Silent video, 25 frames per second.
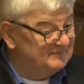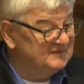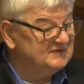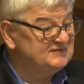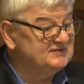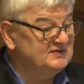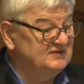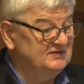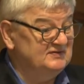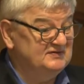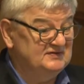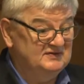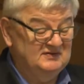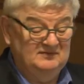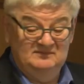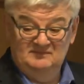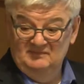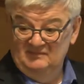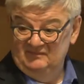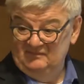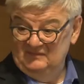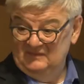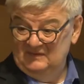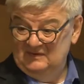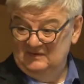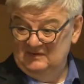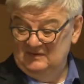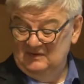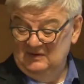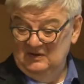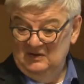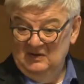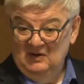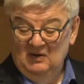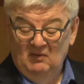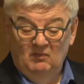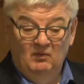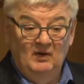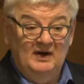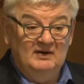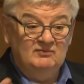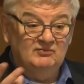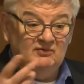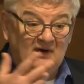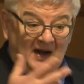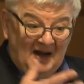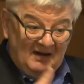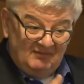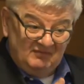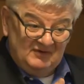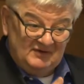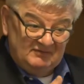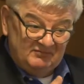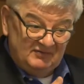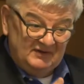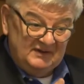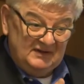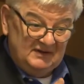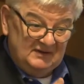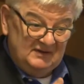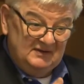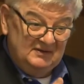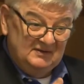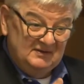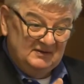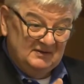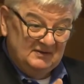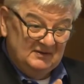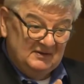a system where rivalry